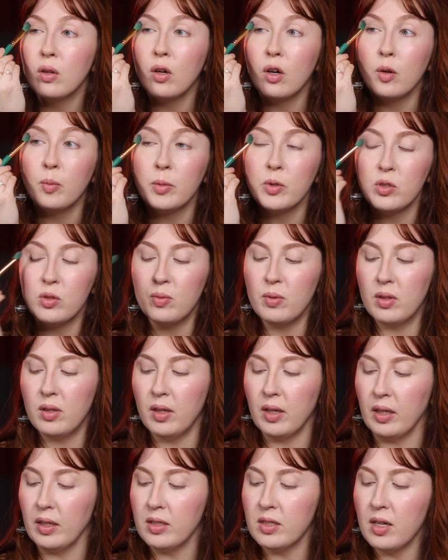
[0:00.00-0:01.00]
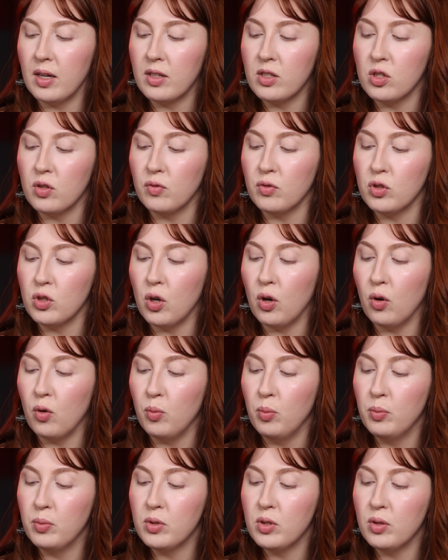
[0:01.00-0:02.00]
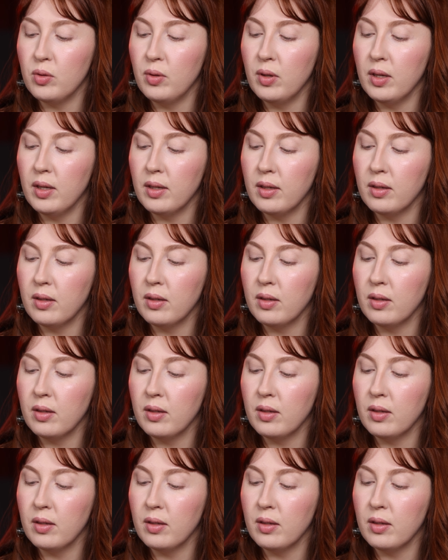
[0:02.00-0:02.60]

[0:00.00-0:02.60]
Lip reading: Almost with like a touch of taupe to it.